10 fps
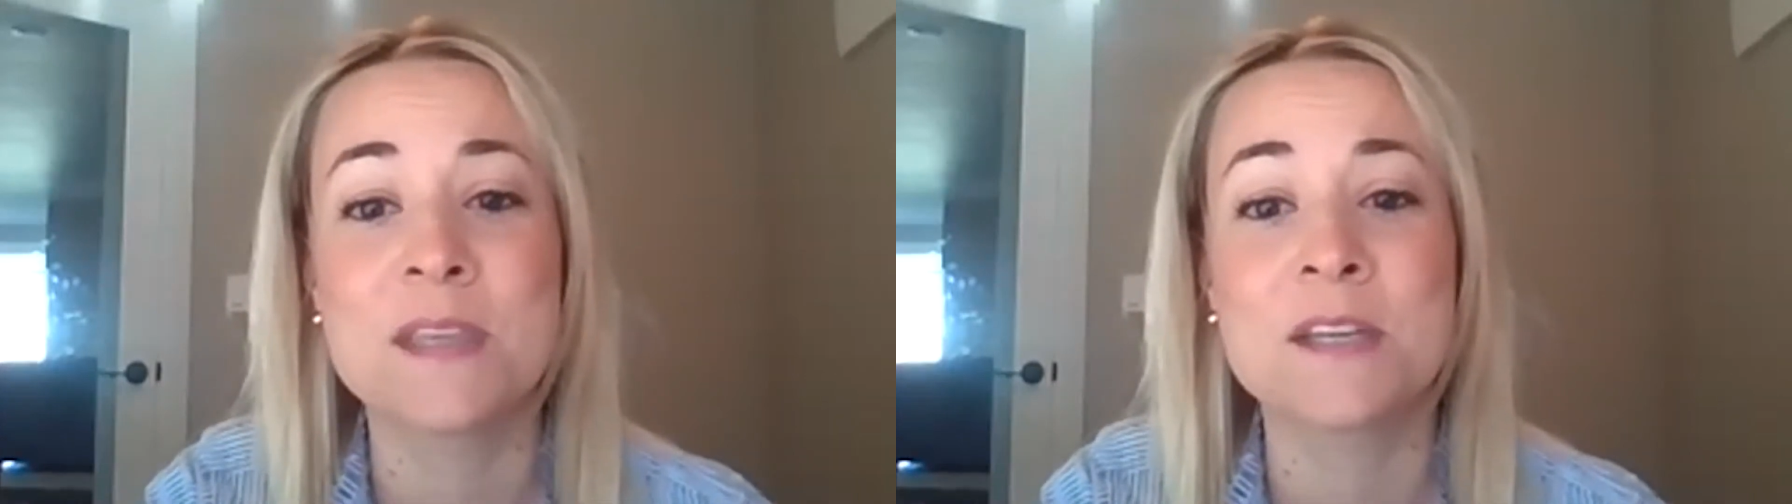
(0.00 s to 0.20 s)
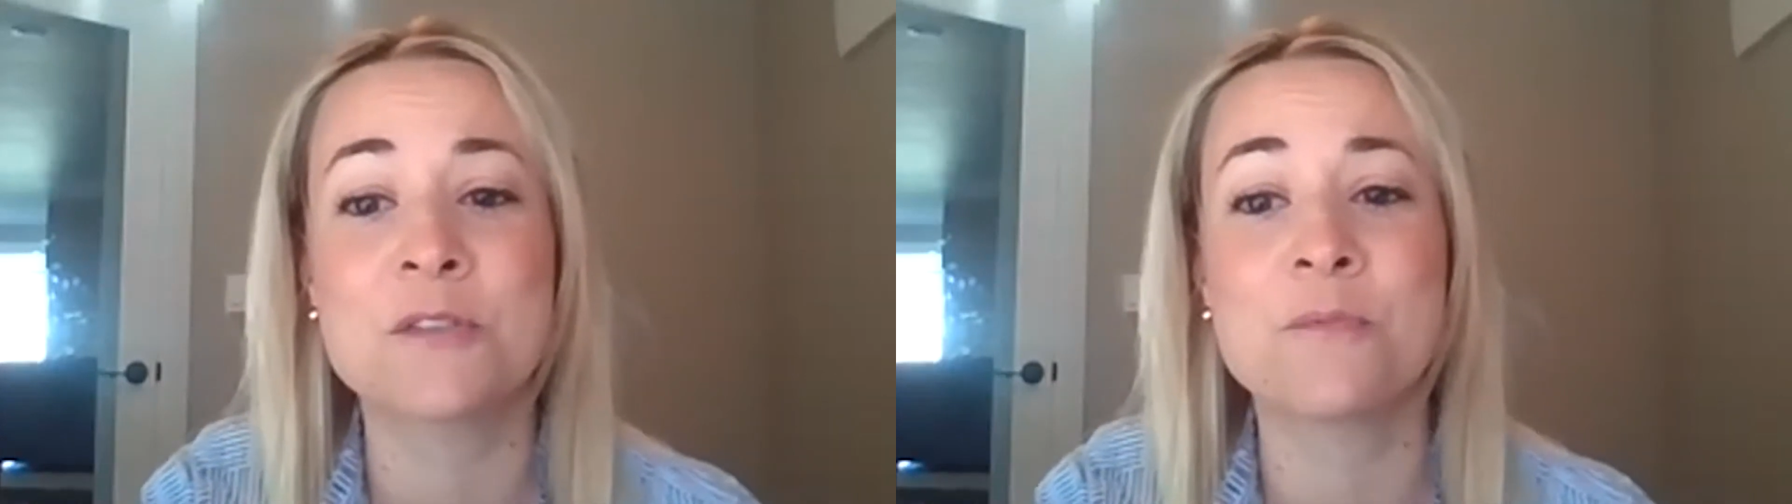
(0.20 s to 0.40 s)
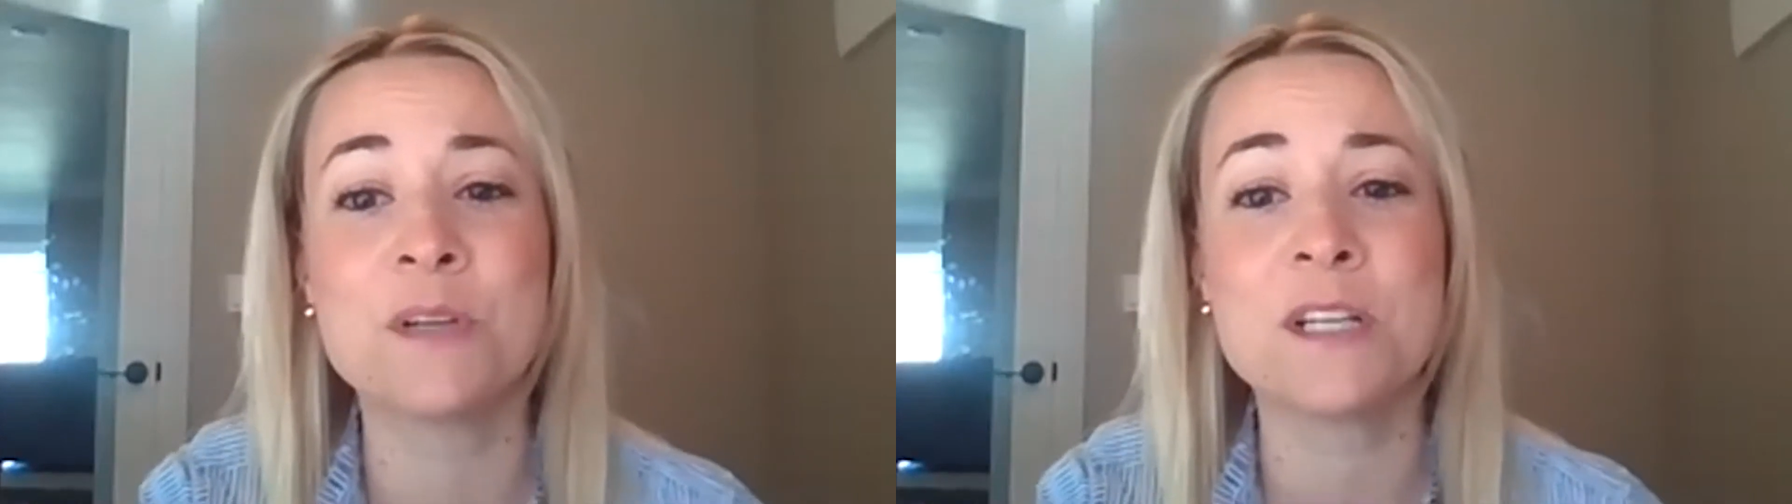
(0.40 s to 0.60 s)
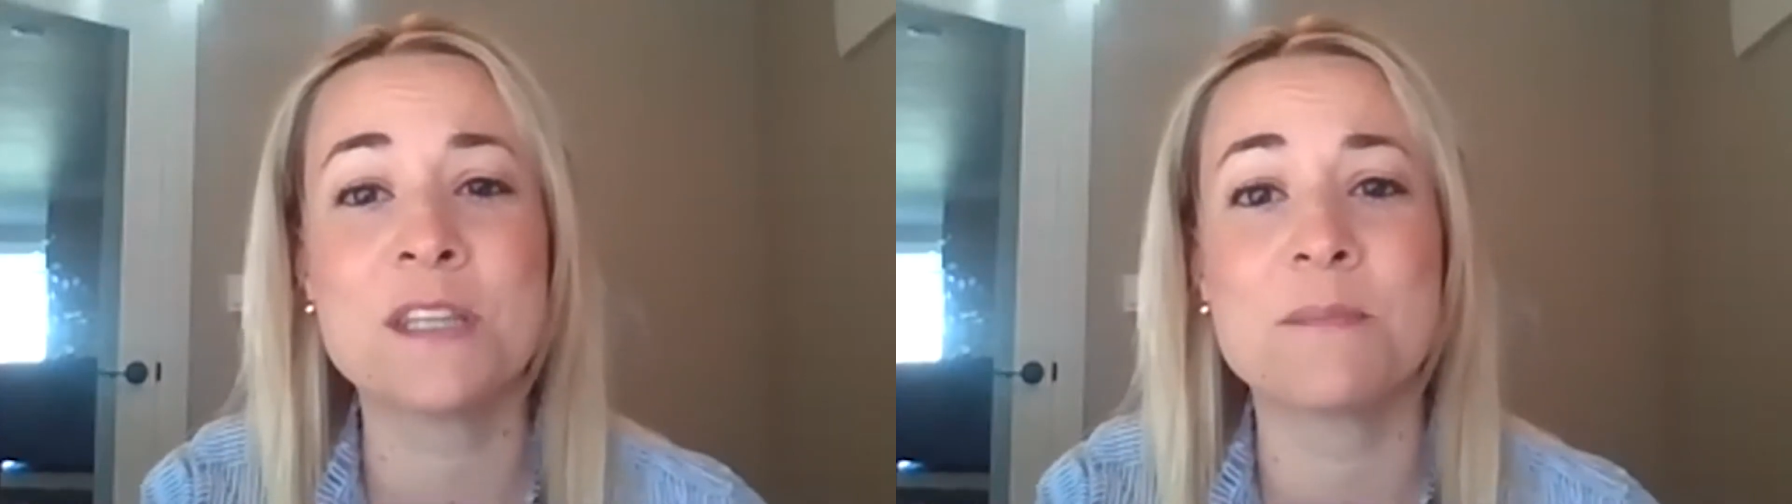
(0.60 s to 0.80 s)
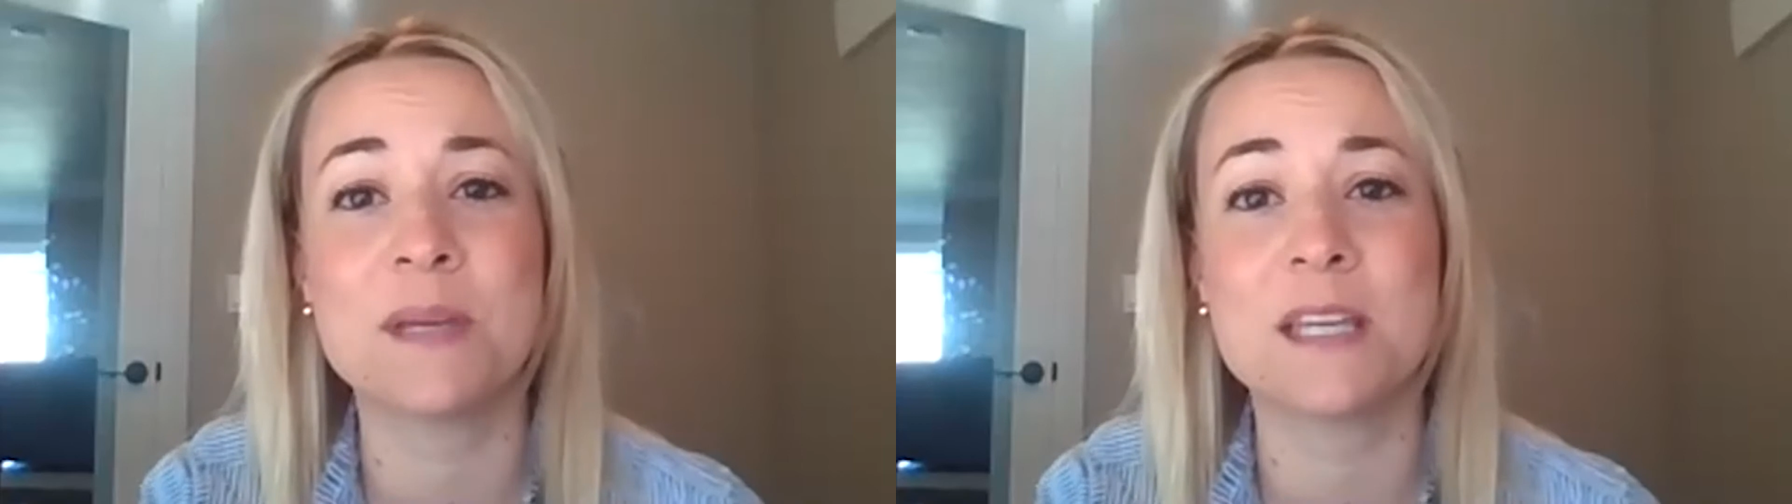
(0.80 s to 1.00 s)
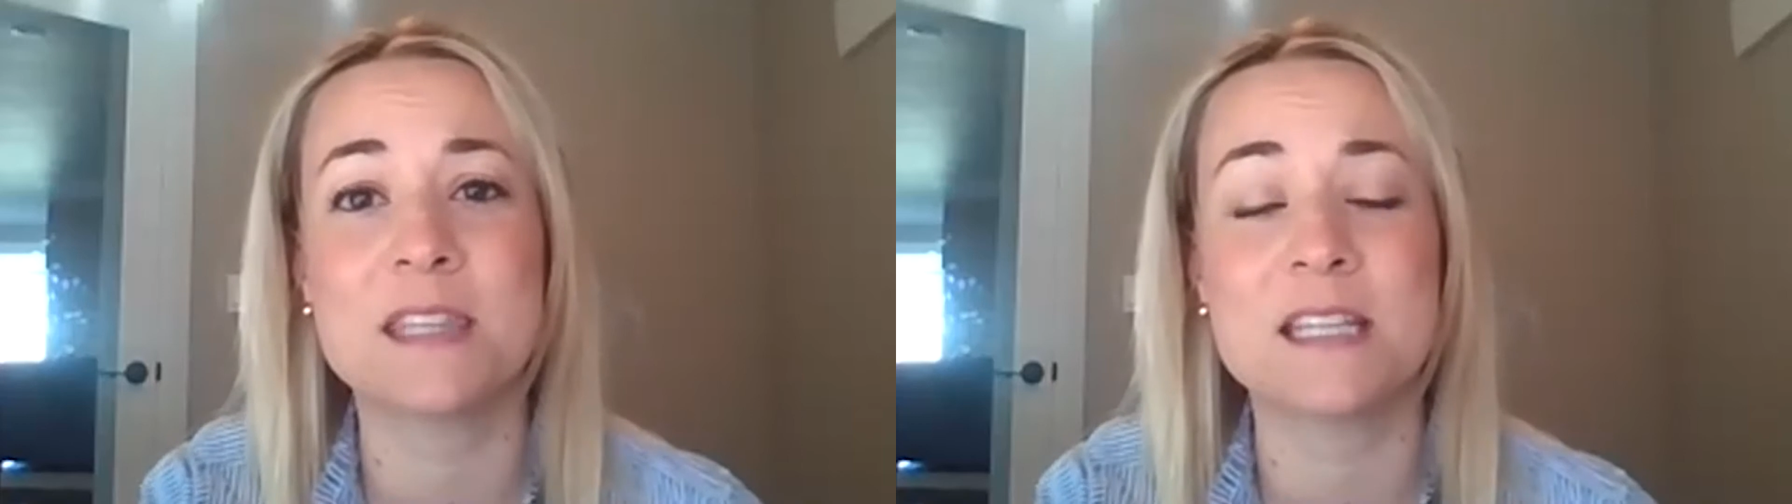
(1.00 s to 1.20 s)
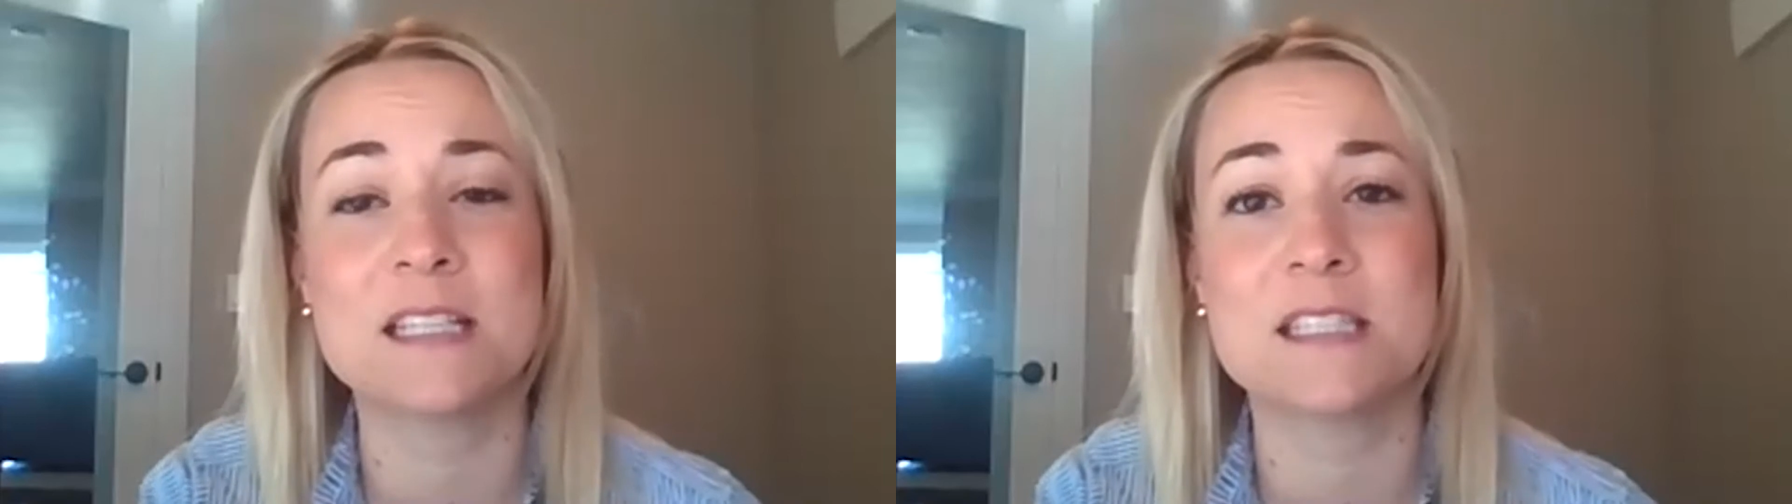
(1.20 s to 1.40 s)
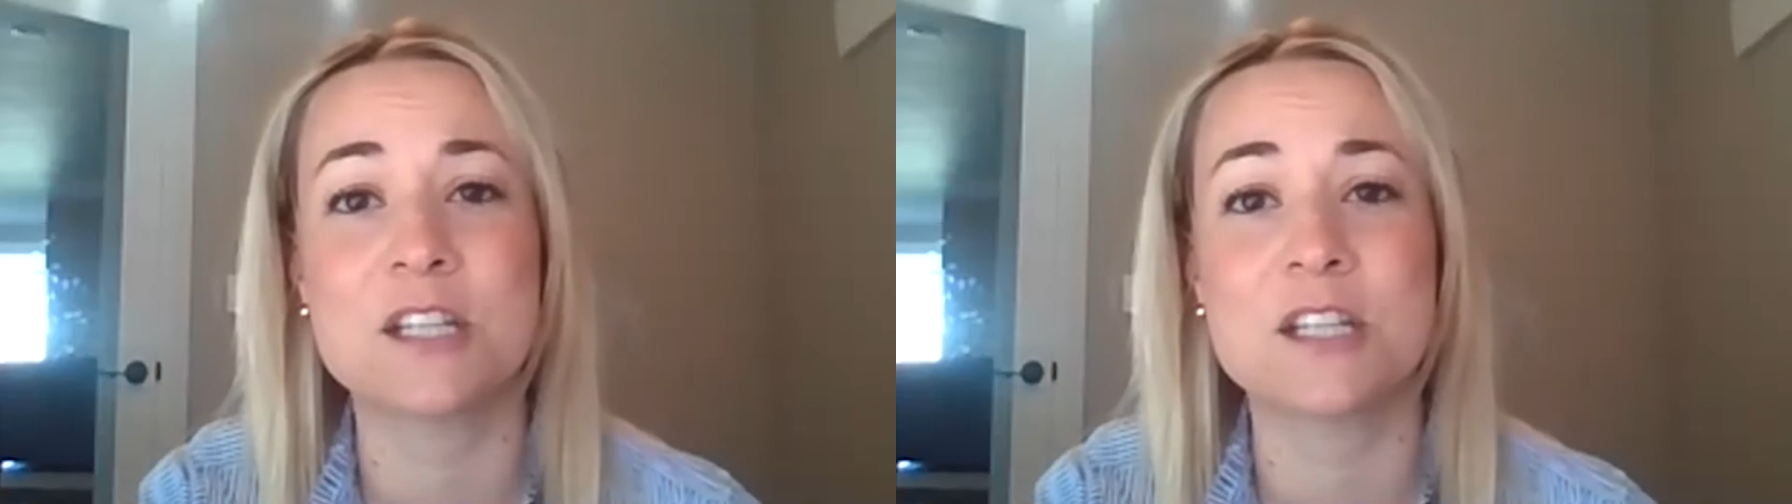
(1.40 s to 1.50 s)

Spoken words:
So one of the big things